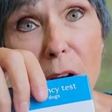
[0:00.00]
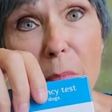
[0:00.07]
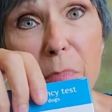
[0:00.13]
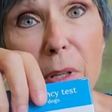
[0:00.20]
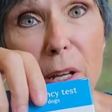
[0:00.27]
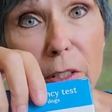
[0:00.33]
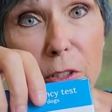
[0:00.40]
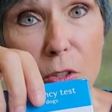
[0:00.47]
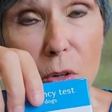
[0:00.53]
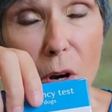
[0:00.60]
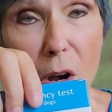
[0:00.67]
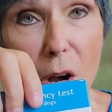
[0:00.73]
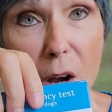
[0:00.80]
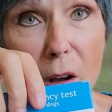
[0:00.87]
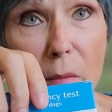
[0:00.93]
a blood
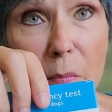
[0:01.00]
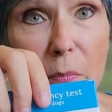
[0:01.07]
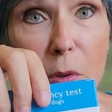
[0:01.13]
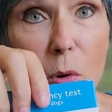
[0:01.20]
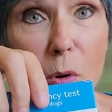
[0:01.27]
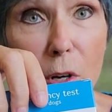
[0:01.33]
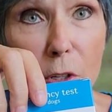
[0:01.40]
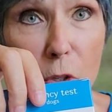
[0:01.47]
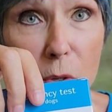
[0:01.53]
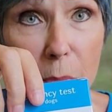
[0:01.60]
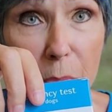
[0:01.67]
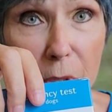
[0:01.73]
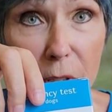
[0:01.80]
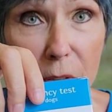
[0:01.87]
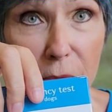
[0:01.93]
draw or a trip
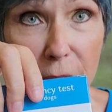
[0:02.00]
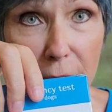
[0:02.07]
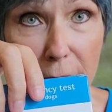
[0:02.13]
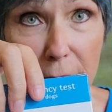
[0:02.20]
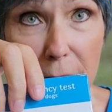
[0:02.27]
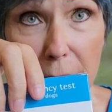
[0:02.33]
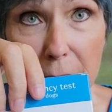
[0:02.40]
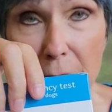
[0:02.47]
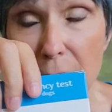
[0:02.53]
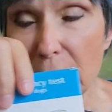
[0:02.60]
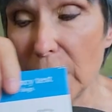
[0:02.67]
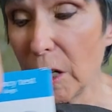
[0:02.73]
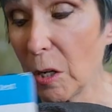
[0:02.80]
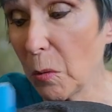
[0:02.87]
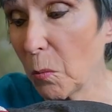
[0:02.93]
to the vet.
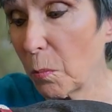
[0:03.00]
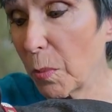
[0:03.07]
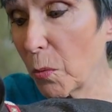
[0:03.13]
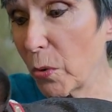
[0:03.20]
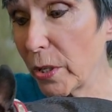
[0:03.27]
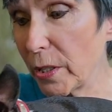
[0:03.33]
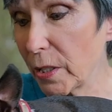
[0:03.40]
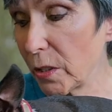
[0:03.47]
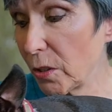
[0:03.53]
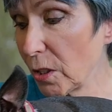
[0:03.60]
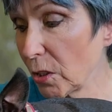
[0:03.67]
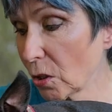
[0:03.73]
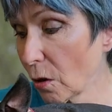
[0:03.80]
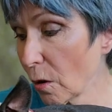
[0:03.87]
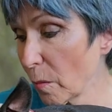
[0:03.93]
But we did
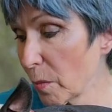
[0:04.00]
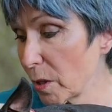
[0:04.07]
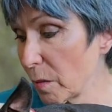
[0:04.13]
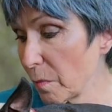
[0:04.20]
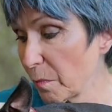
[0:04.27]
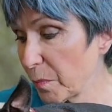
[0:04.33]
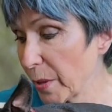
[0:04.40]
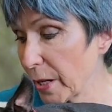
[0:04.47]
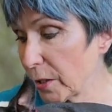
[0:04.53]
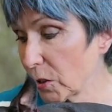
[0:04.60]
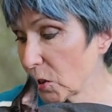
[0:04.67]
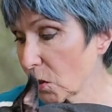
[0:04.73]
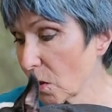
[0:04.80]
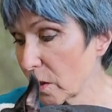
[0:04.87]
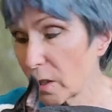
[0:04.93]
determine
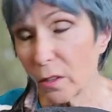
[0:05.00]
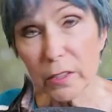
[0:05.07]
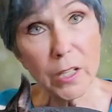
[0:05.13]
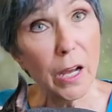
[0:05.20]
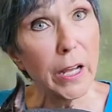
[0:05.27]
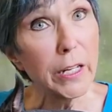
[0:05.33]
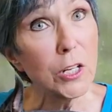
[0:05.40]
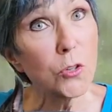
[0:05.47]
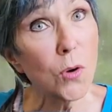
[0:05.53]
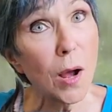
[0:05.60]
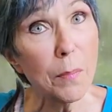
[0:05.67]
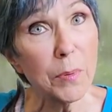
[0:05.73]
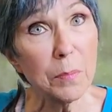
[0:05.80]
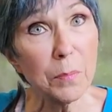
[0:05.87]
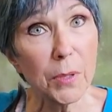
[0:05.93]
based on a tiny
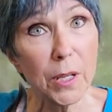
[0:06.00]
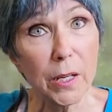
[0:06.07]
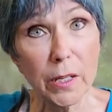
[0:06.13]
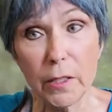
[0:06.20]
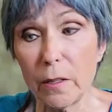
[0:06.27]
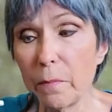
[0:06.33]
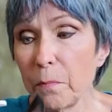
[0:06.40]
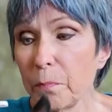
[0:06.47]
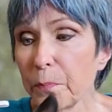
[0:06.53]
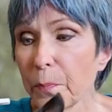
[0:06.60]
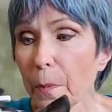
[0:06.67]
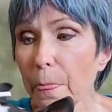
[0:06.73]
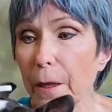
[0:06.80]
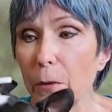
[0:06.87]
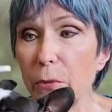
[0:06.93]
drop of blood
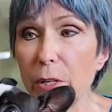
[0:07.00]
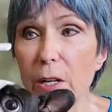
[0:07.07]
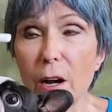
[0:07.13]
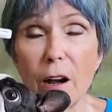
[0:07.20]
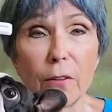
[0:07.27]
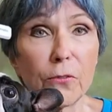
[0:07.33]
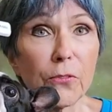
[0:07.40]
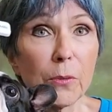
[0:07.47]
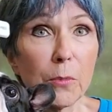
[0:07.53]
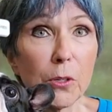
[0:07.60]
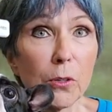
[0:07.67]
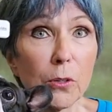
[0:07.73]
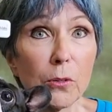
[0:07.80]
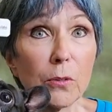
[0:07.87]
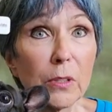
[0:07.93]
that we got from
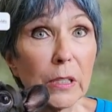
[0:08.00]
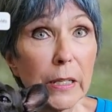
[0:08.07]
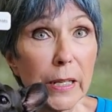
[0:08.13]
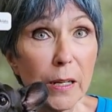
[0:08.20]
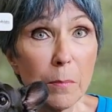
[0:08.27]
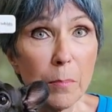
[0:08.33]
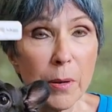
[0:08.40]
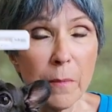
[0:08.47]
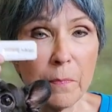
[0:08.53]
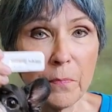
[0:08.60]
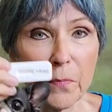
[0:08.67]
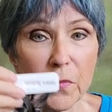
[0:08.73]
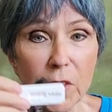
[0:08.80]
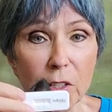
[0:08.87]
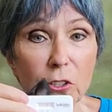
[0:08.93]
her lip
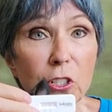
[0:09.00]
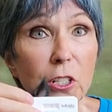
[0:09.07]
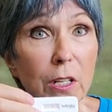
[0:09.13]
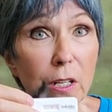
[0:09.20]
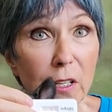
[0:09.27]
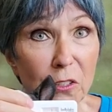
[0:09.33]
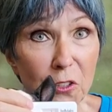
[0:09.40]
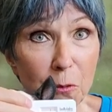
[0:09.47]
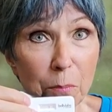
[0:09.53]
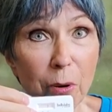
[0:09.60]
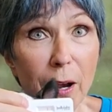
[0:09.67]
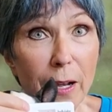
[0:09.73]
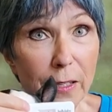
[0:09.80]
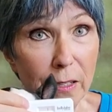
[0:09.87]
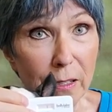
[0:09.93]
that she is
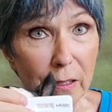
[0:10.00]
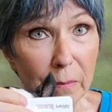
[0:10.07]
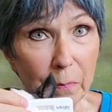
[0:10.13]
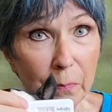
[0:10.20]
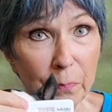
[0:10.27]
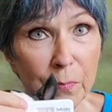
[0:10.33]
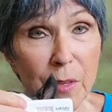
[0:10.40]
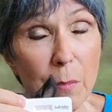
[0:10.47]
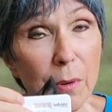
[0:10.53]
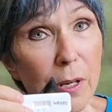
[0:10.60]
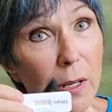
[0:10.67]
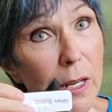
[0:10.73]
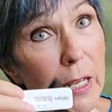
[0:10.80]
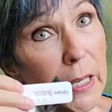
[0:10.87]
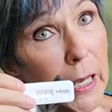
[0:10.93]
pregnant.
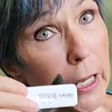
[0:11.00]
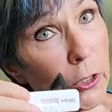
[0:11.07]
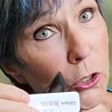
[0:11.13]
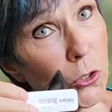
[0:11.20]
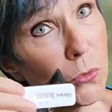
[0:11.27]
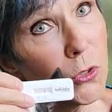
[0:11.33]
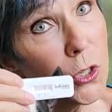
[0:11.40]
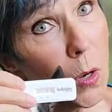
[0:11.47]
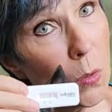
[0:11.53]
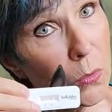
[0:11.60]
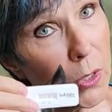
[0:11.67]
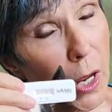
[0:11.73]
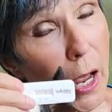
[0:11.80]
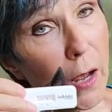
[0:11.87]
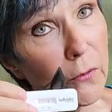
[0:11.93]
But in case you don't
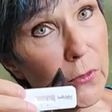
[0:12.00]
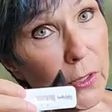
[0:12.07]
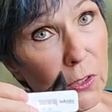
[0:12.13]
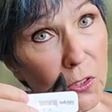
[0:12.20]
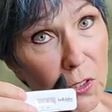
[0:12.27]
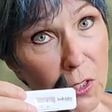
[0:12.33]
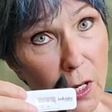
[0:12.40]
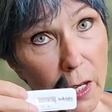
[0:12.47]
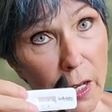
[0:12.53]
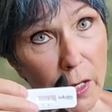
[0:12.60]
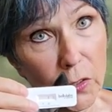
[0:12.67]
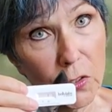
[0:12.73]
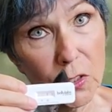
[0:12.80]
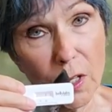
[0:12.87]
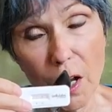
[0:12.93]
have this
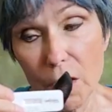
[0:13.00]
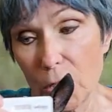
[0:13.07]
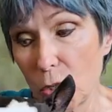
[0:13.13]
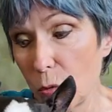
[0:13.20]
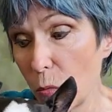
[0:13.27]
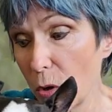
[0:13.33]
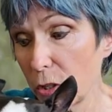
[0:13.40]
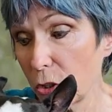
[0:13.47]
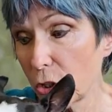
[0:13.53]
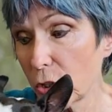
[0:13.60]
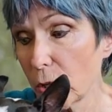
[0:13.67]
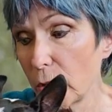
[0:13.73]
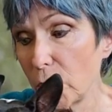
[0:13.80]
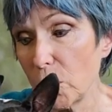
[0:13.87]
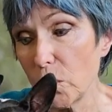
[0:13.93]
test, I do want to show
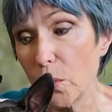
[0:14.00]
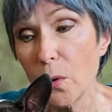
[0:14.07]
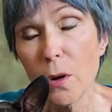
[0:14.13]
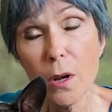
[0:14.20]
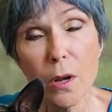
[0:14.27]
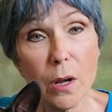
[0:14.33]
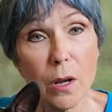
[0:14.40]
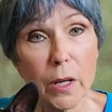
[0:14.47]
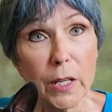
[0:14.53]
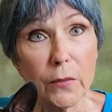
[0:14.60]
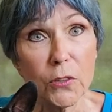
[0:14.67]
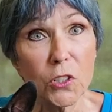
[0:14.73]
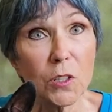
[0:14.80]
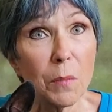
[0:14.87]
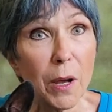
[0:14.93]
you, give you
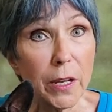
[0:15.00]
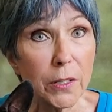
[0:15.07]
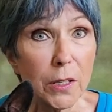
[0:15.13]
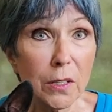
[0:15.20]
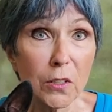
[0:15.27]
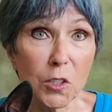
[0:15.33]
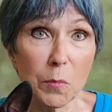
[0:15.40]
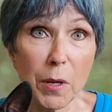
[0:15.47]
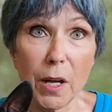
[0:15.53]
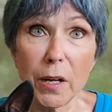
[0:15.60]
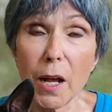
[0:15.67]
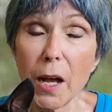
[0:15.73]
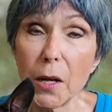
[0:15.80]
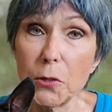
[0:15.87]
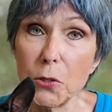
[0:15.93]
some ideas about
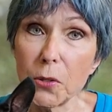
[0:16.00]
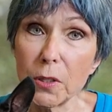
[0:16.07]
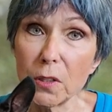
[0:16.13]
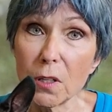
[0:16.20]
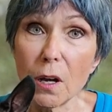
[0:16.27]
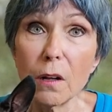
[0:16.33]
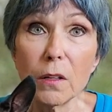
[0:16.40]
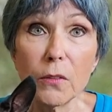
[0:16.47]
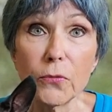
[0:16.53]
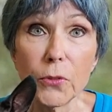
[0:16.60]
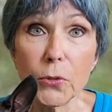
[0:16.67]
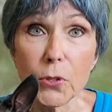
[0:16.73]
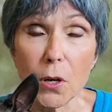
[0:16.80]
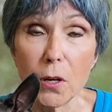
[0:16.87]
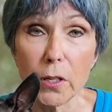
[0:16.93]
how you can tell if your
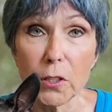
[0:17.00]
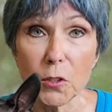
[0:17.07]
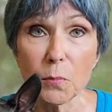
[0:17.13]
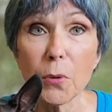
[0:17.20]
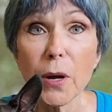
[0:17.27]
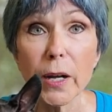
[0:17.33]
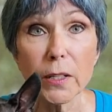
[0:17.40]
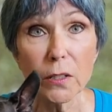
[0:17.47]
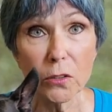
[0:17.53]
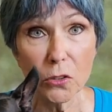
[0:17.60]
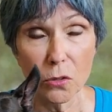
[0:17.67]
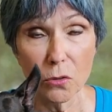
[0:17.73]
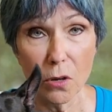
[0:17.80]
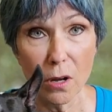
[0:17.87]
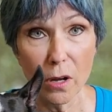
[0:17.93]
dog is pregnant or
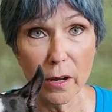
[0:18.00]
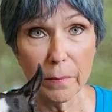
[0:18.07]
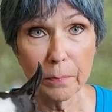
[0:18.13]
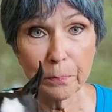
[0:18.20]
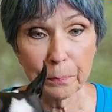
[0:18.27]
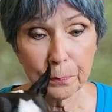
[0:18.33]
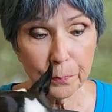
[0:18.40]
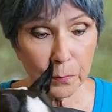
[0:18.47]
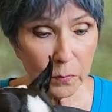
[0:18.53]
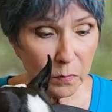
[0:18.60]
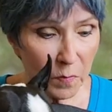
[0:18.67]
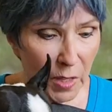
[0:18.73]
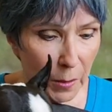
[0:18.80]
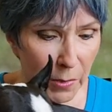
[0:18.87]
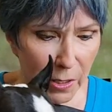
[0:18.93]
not.
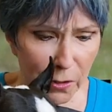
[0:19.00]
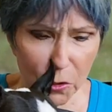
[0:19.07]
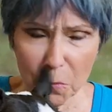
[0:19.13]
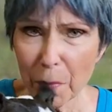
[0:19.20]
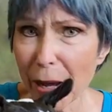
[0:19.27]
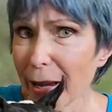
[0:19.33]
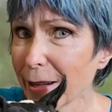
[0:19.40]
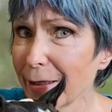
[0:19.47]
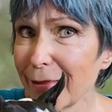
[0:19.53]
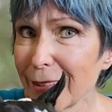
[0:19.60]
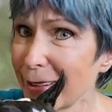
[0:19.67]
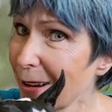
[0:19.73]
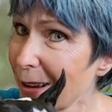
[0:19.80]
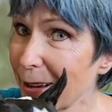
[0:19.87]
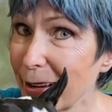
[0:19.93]
Because back in the
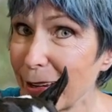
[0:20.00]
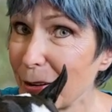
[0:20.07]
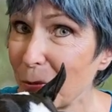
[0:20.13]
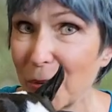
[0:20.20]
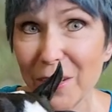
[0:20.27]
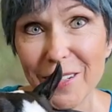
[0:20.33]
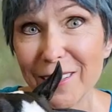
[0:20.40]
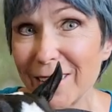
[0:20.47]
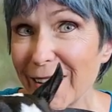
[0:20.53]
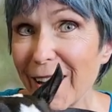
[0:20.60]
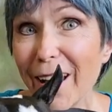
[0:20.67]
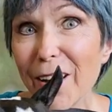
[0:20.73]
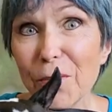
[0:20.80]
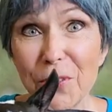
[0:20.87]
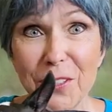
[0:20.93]
day, we didn't
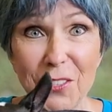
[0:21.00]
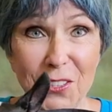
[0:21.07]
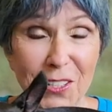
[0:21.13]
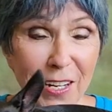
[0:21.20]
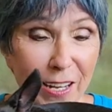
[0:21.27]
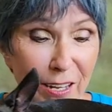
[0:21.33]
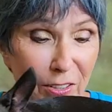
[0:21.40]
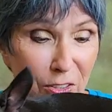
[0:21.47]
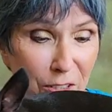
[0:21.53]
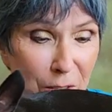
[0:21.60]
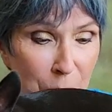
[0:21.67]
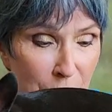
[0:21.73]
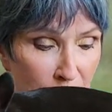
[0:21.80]
have these tests.